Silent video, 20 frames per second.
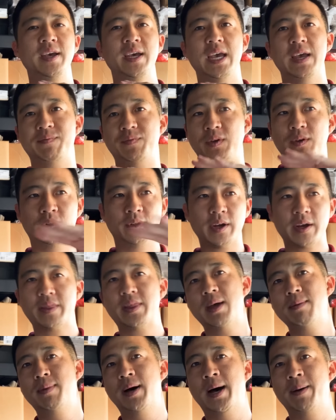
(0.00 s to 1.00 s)
If you look
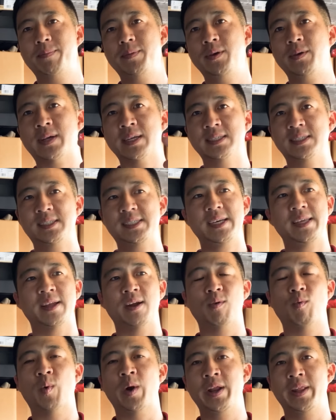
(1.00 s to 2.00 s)
them up, you can see
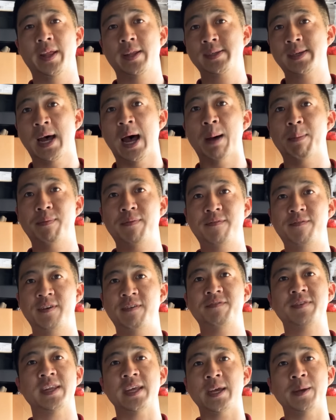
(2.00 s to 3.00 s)
they're one of the top
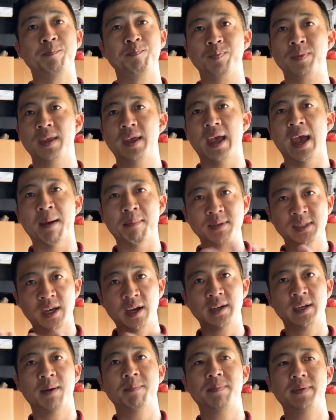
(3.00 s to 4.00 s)
50
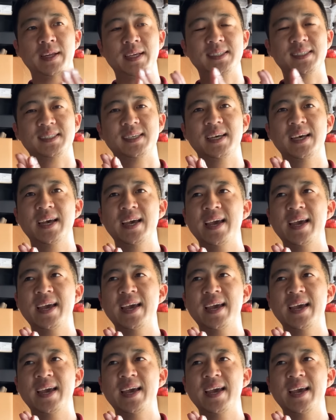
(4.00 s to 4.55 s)
Amazon companies,